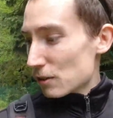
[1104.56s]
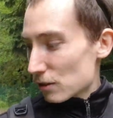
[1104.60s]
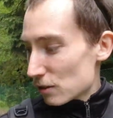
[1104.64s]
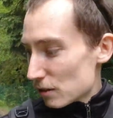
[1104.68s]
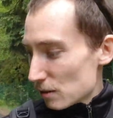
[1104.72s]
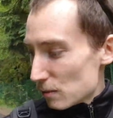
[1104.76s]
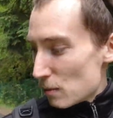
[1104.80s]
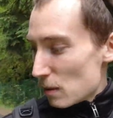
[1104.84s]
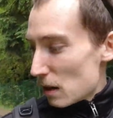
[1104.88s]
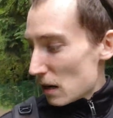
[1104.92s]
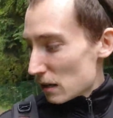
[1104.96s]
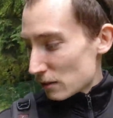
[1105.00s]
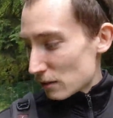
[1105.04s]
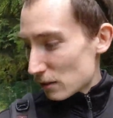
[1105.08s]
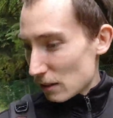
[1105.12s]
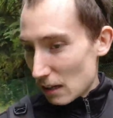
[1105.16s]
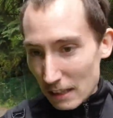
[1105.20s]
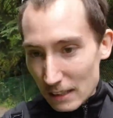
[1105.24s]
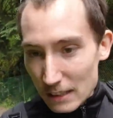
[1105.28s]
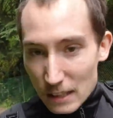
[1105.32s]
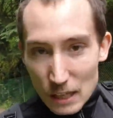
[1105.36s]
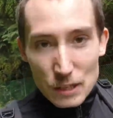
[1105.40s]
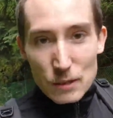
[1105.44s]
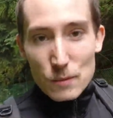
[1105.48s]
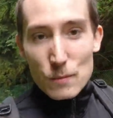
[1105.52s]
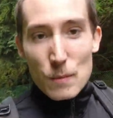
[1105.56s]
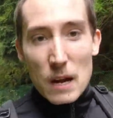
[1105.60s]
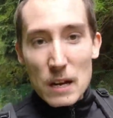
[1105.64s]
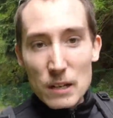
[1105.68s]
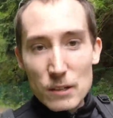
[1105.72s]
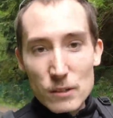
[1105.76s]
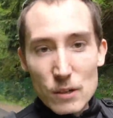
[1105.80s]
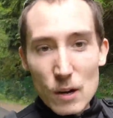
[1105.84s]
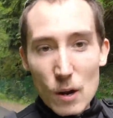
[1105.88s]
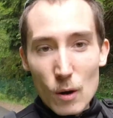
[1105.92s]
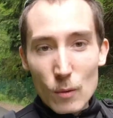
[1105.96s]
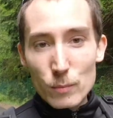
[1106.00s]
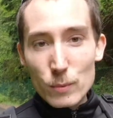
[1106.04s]

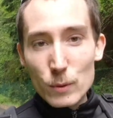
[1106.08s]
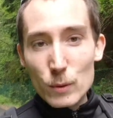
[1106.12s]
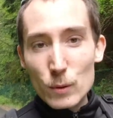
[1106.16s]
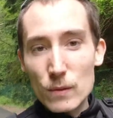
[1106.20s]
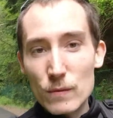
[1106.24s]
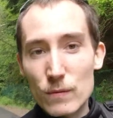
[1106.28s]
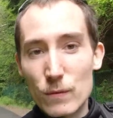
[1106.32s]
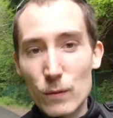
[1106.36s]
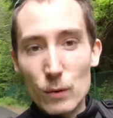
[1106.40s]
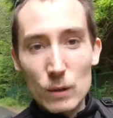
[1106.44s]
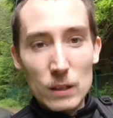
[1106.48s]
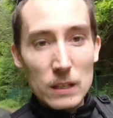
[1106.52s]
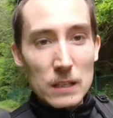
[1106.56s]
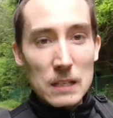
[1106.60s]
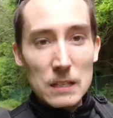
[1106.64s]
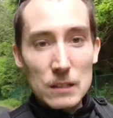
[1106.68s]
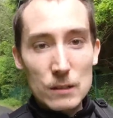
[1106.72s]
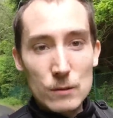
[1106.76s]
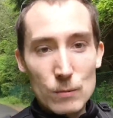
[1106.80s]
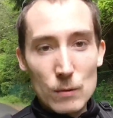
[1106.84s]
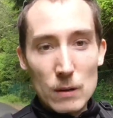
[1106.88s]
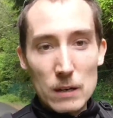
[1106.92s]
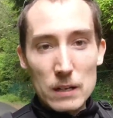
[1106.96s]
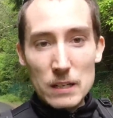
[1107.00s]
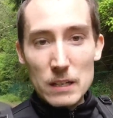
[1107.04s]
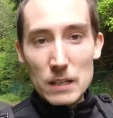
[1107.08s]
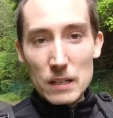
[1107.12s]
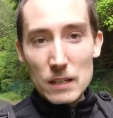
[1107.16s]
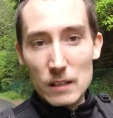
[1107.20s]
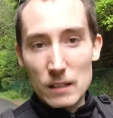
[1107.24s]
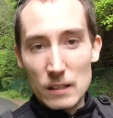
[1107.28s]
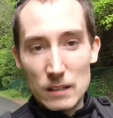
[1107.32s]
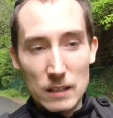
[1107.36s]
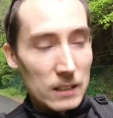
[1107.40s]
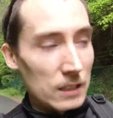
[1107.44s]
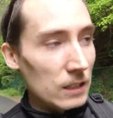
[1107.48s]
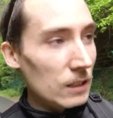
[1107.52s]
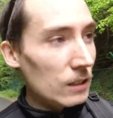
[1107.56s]
imagine how beautiful it is right
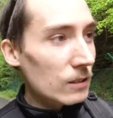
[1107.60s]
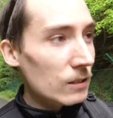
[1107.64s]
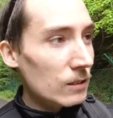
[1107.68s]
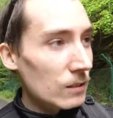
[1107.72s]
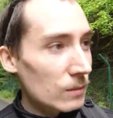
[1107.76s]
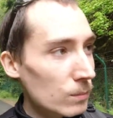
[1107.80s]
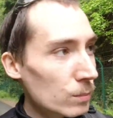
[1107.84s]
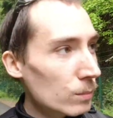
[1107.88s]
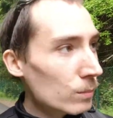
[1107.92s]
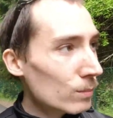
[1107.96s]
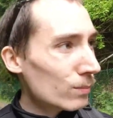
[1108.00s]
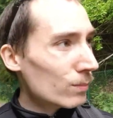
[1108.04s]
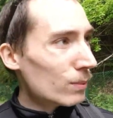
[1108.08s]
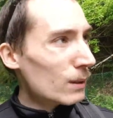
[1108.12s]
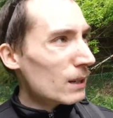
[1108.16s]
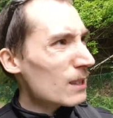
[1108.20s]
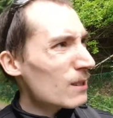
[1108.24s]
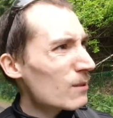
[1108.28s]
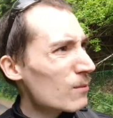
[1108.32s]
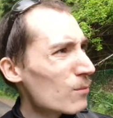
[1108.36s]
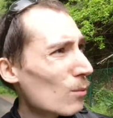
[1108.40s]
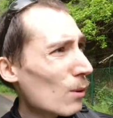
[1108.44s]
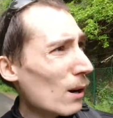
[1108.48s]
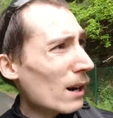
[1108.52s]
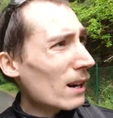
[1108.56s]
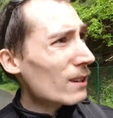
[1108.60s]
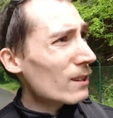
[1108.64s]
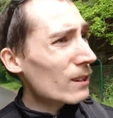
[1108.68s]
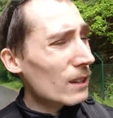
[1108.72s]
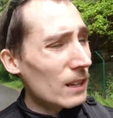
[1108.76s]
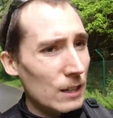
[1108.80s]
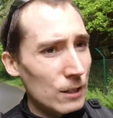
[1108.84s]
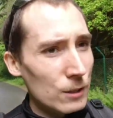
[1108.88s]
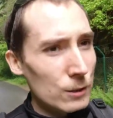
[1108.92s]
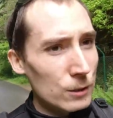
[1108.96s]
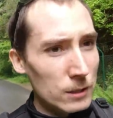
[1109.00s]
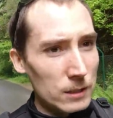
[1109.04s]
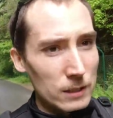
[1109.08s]
here. It's pretty wild,
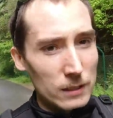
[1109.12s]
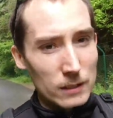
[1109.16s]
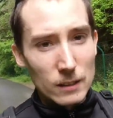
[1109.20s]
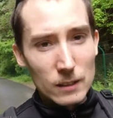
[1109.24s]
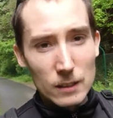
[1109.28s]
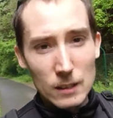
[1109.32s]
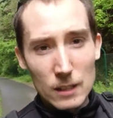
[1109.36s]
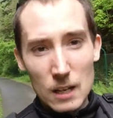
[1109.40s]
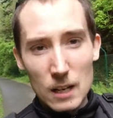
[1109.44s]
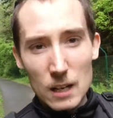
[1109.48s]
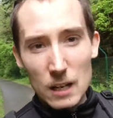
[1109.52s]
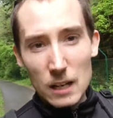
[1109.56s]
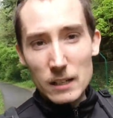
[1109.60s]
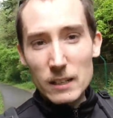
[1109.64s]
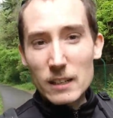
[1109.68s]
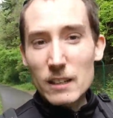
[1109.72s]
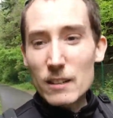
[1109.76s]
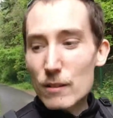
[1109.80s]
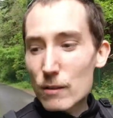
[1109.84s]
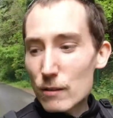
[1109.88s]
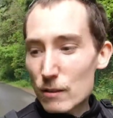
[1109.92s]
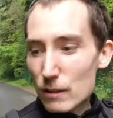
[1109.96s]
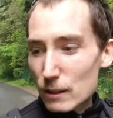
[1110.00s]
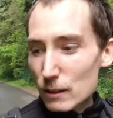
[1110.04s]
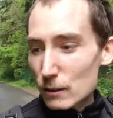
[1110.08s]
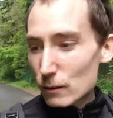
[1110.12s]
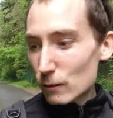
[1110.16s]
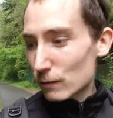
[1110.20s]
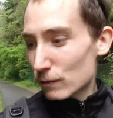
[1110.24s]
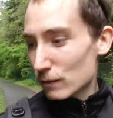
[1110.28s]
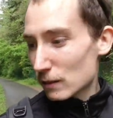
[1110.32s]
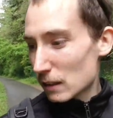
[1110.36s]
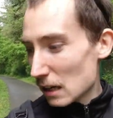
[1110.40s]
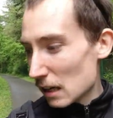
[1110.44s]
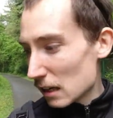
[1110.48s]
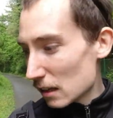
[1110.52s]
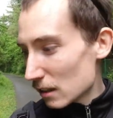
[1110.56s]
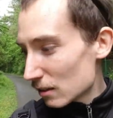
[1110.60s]
actually. I didn't think of
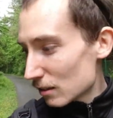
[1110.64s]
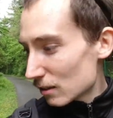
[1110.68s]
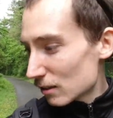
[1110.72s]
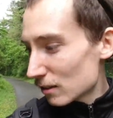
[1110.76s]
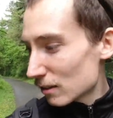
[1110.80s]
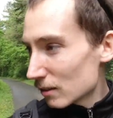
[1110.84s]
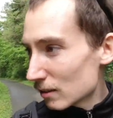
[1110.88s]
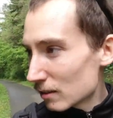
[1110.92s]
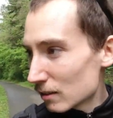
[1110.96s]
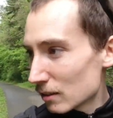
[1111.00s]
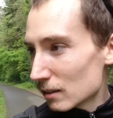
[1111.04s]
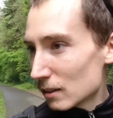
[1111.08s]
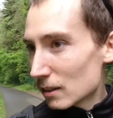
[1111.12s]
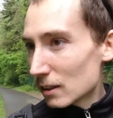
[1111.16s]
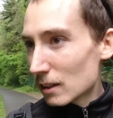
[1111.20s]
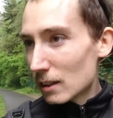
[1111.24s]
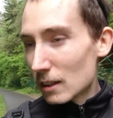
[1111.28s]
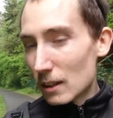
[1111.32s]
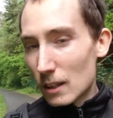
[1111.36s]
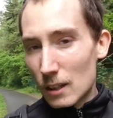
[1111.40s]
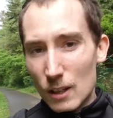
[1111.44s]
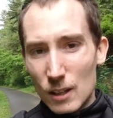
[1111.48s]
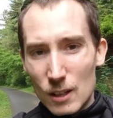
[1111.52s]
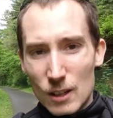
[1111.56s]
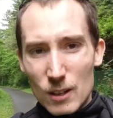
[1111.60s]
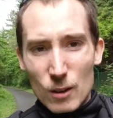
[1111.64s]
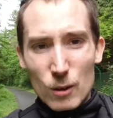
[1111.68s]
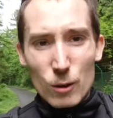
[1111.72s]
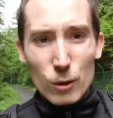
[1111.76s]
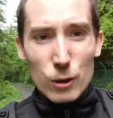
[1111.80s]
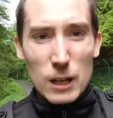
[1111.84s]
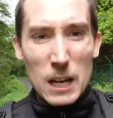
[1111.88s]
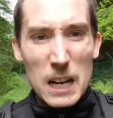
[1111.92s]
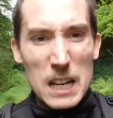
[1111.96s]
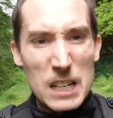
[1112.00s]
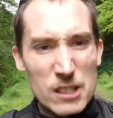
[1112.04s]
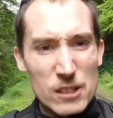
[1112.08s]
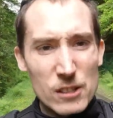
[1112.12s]
that.
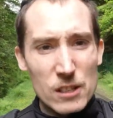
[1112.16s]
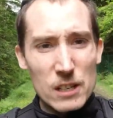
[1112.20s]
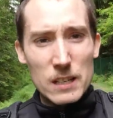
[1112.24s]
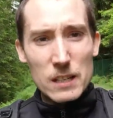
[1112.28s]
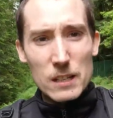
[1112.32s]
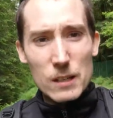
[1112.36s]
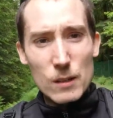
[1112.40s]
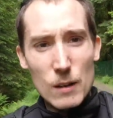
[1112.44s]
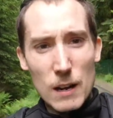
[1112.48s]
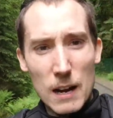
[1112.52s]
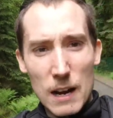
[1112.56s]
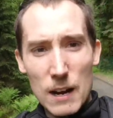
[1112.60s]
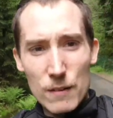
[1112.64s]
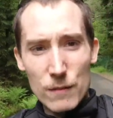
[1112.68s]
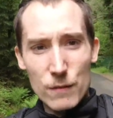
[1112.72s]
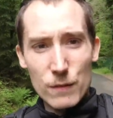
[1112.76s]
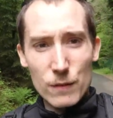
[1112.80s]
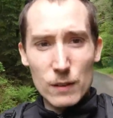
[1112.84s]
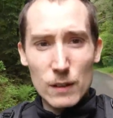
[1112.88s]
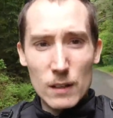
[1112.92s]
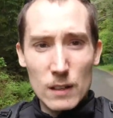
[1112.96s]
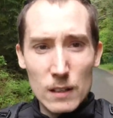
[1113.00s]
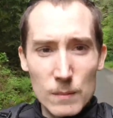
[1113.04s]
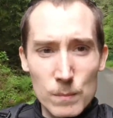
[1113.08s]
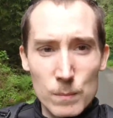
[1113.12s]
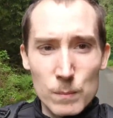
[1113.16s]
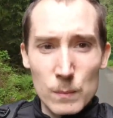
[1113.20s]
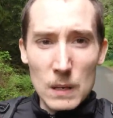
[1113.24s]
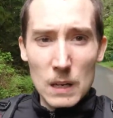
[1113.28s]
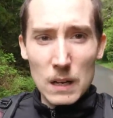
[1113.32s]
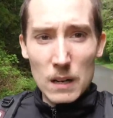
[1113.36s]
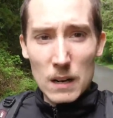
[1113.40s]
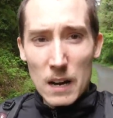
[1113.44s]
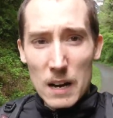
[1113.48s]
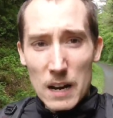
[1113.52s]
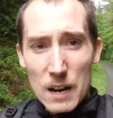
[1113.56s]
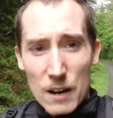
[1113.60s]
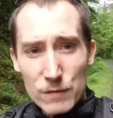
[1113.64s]
Occasionally
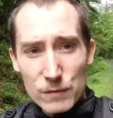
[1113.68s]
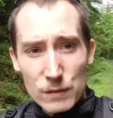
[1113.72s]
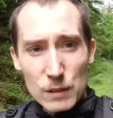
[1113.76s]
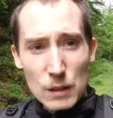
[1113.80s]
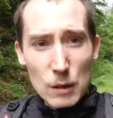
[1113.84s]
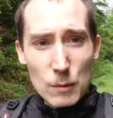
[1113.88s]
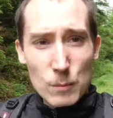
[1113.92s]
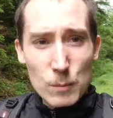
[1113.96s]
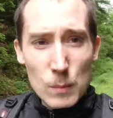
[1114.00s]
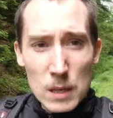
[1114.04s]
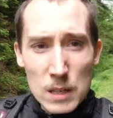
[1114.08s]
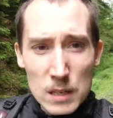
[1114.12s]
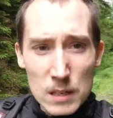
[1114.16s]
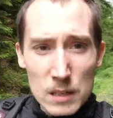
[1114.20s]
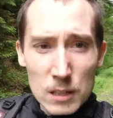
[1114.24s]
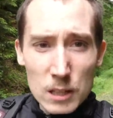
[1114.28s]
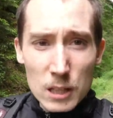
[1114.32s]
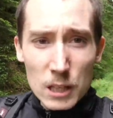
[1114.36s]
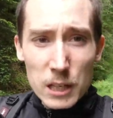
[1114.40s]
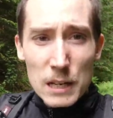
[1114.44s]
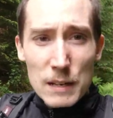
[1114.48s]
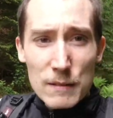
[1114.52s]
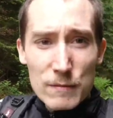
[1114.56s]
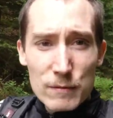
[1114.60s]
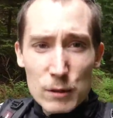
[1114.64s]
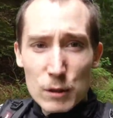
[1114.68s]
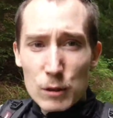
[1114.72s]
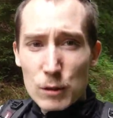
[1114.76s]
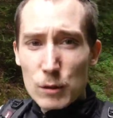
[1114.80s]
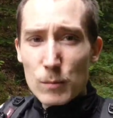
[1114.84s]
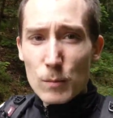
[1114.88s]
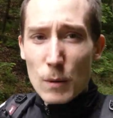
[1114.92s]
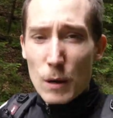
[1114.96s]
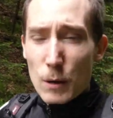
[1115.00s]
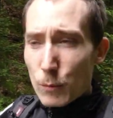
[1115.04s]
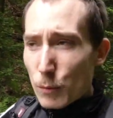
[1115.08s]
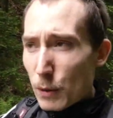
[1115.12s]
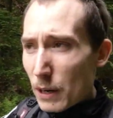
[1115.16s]
I have some cliffs to
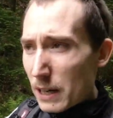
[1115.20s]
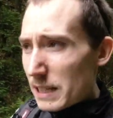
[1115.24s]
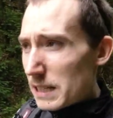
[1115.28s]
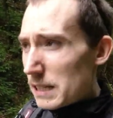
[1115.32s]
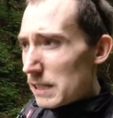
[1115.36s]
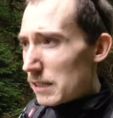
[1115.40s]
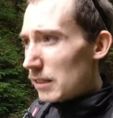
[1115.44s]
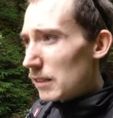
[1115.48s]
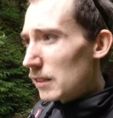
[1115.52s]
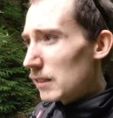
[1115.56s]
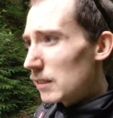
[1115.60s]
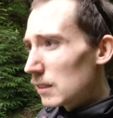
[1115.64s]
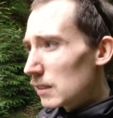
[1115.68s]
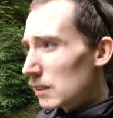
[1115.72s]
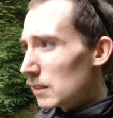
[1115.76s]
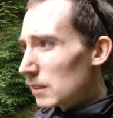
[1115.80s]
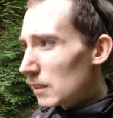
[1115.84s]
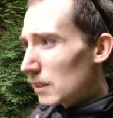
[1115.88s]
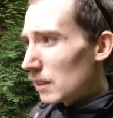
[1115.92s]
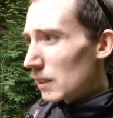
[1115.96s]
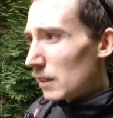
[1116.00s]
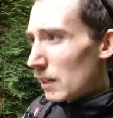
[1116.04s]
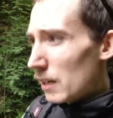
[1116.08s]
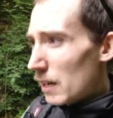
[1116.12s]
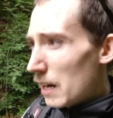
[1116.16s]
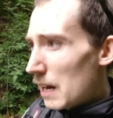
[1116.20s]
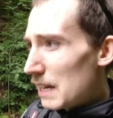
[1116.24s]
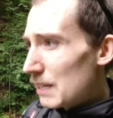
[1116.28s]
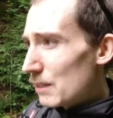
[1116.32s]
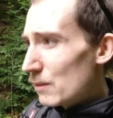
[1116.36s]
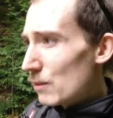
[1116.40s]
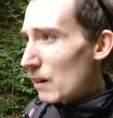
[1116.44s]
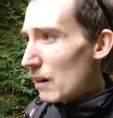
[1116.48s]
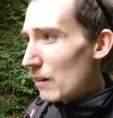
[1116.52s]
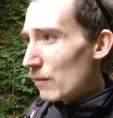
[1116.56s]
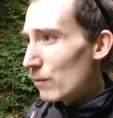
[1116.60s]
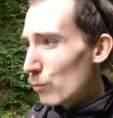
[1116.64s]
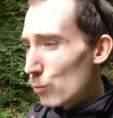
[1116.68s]
my right, and you
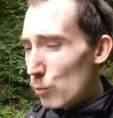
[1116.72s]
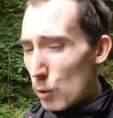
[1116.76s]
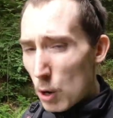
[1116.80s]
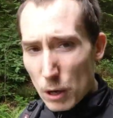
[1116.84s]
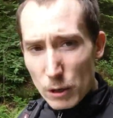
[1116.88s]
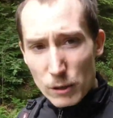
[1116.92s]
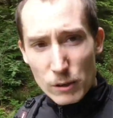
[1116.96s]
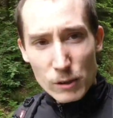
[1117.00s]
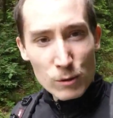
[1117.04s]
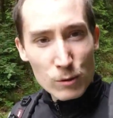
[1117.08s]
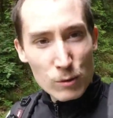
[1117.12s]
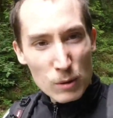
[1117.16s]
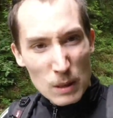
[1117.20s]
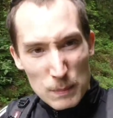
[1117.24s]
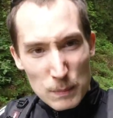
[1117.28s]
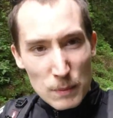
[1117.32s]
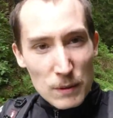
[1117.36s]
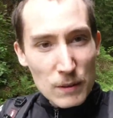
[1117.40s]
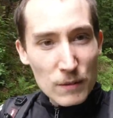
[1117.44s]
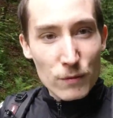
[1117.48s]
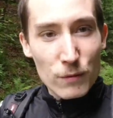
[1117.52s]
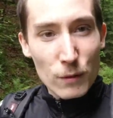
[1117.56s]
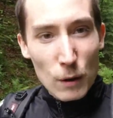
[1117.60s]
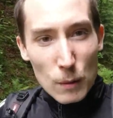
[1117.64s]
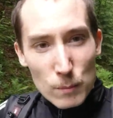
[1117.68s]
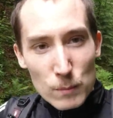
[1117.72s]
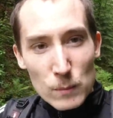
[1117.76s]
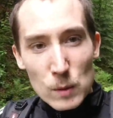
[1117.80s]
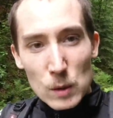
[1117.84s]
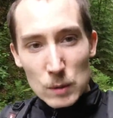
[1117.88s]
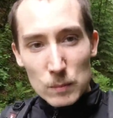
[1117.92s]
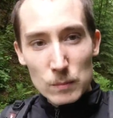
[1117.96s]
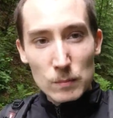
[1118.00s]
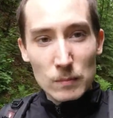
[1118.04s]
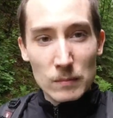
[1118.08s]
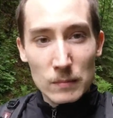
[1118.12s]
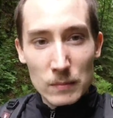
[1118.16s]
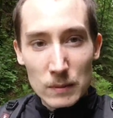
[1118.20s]
have water dripping from
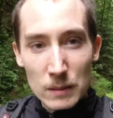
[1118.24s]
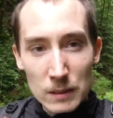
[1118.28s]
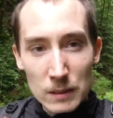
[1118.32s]
them.